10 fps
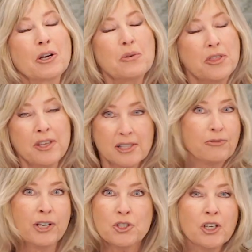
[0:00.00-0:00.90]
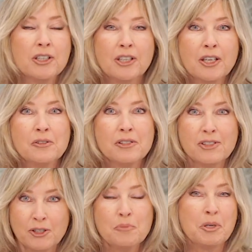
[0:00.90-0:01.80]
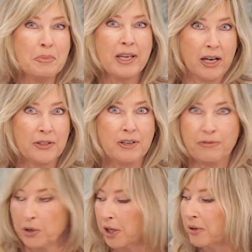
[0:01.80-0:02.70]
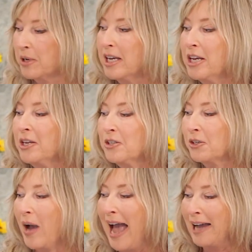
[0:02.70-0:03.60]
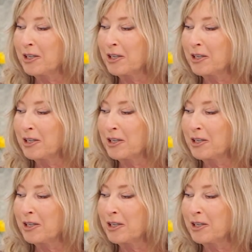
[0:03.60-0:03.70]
So this French onion soup can be healthy for you. So